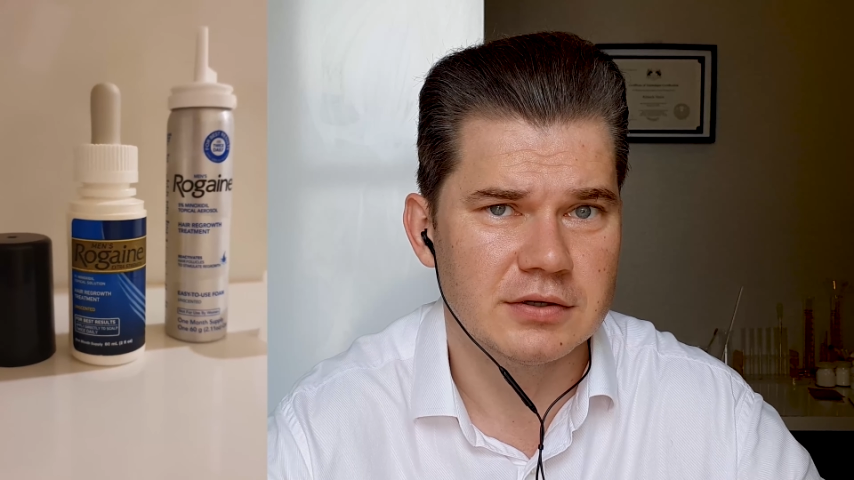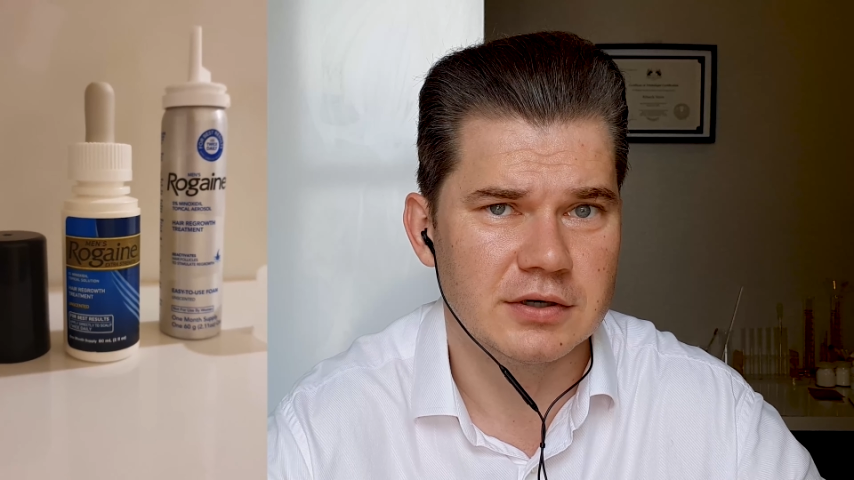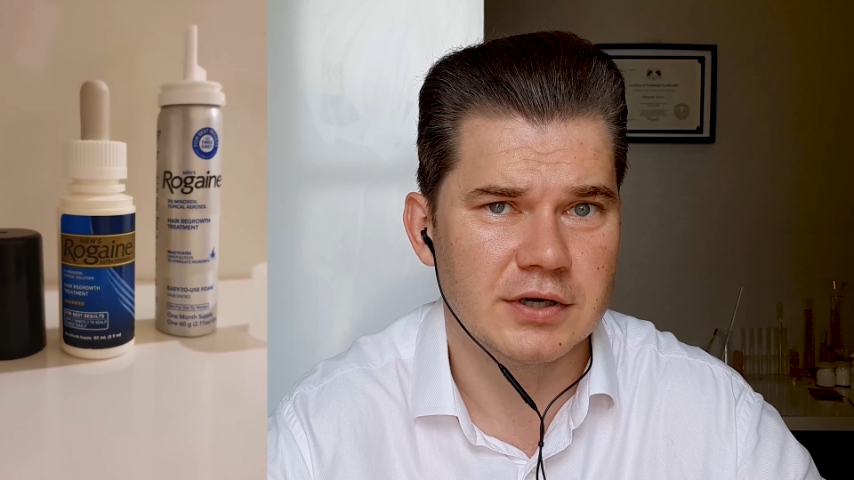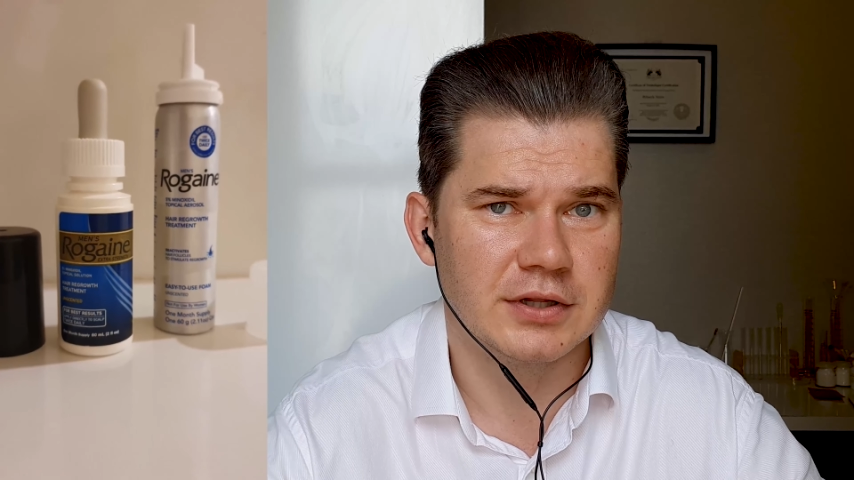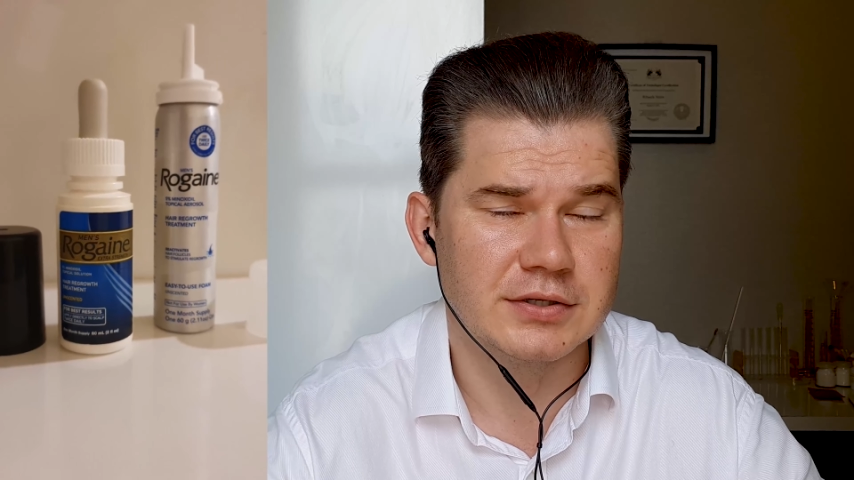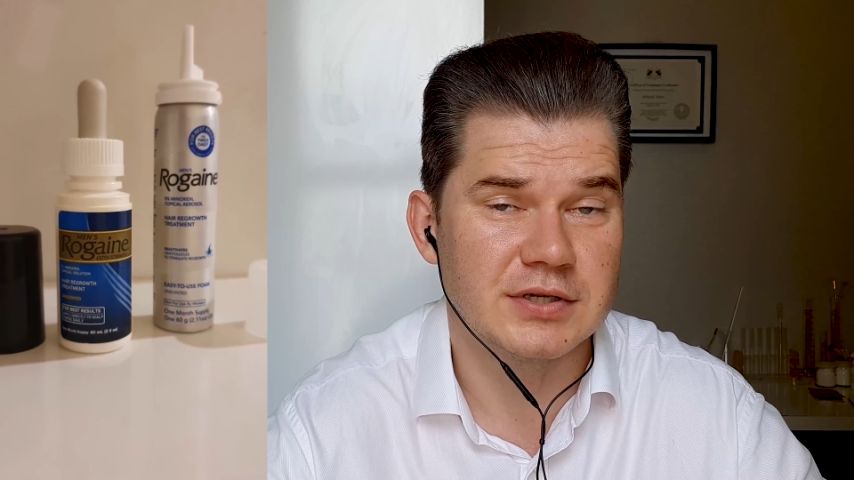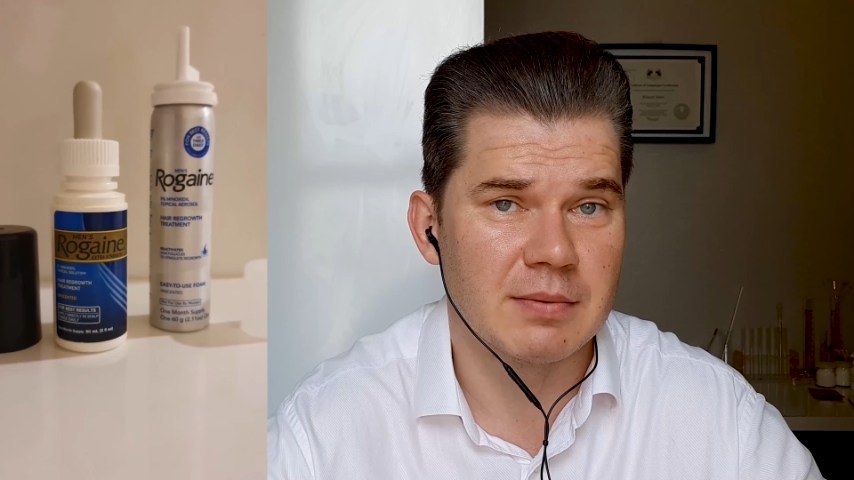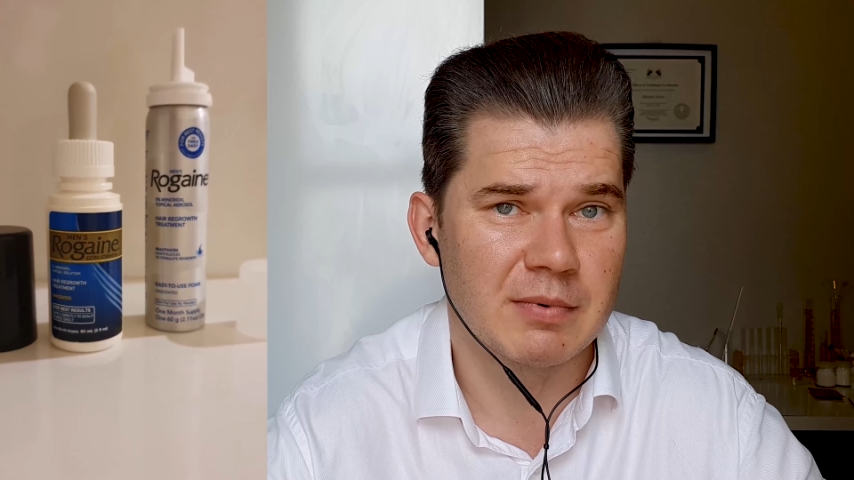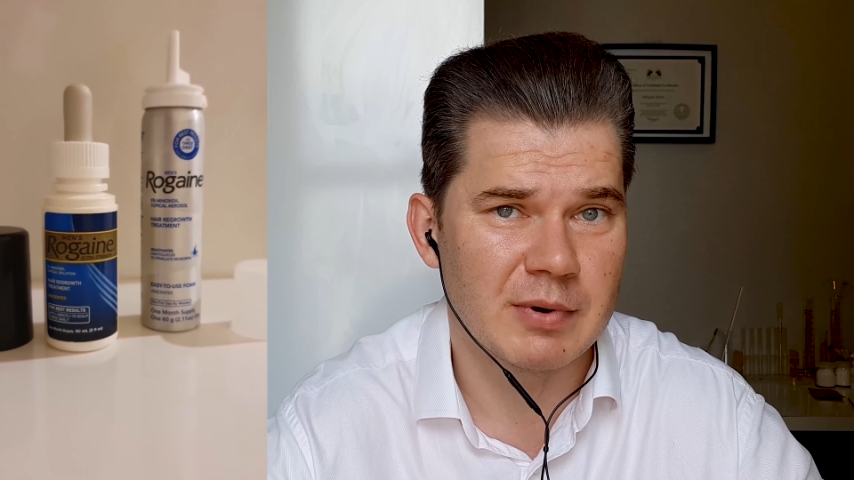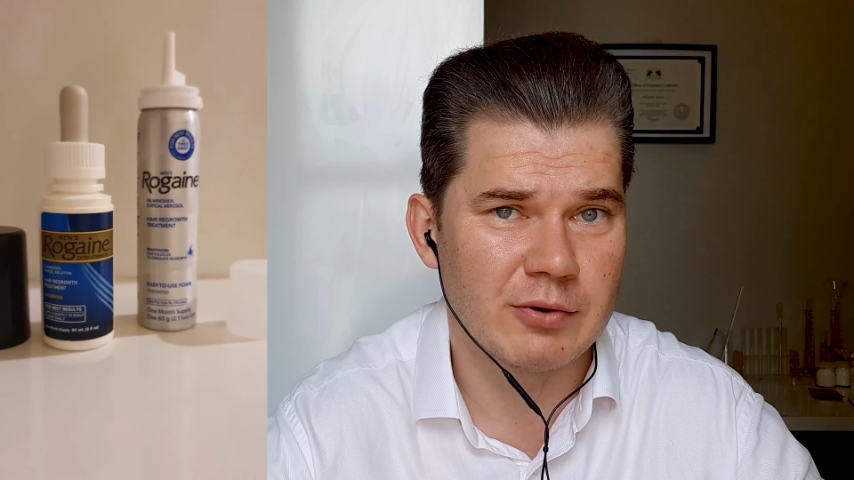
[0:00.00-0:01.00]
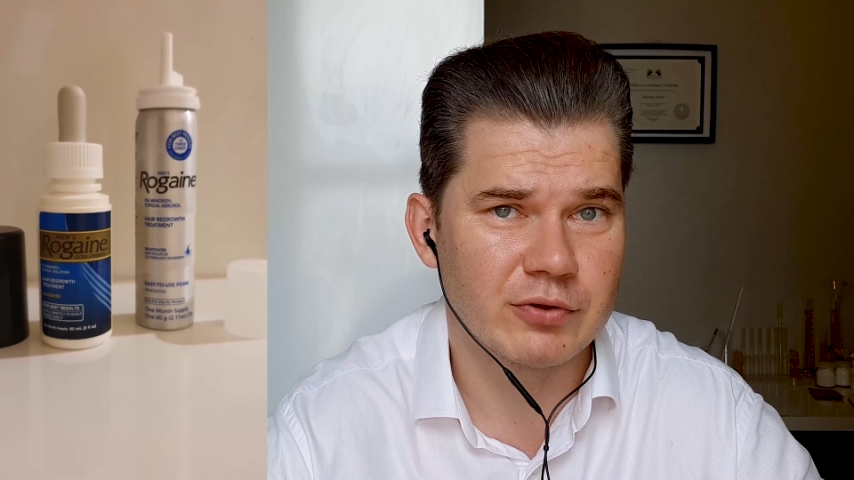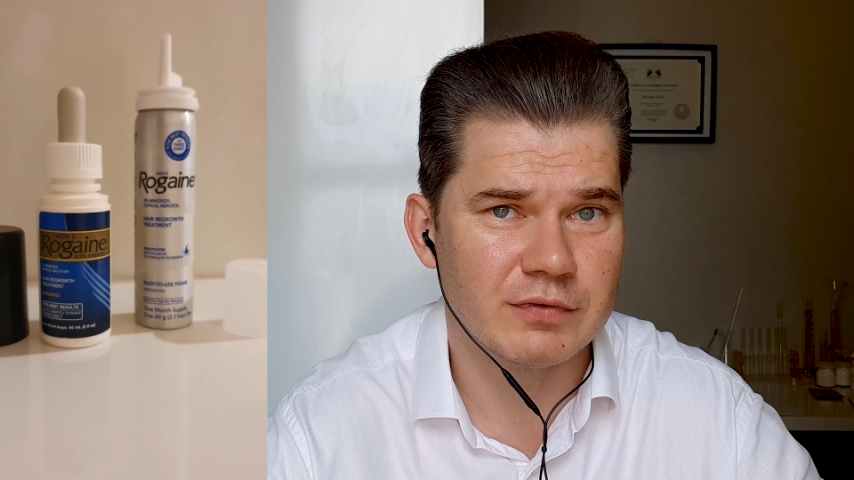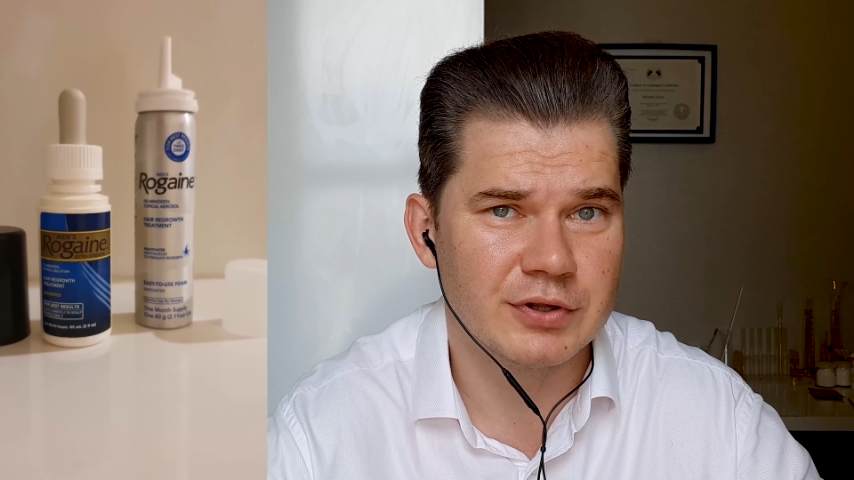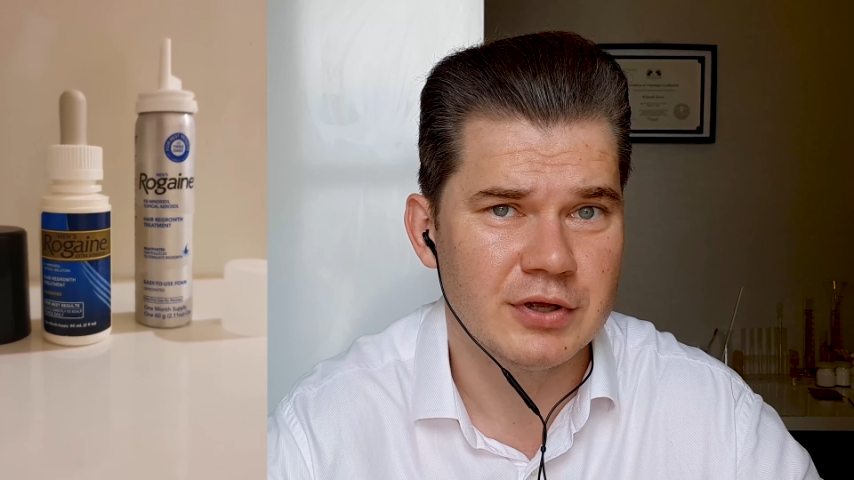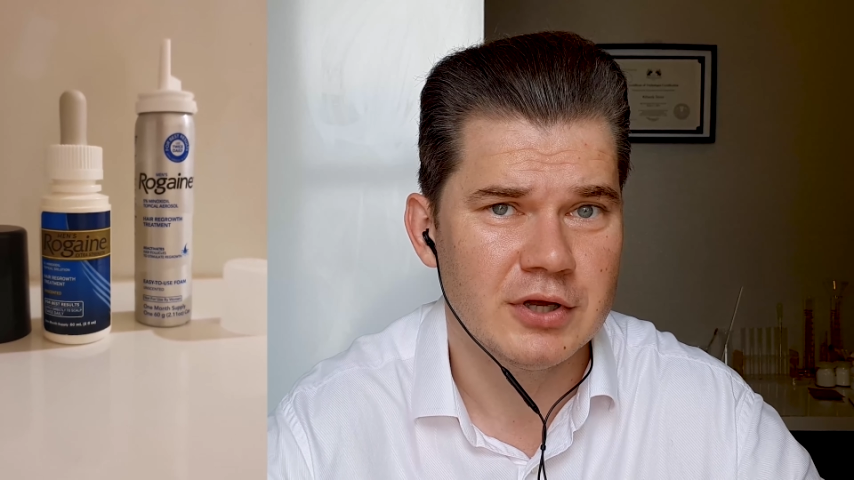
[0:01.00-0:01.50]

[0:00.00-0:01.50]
right, and same amount of it.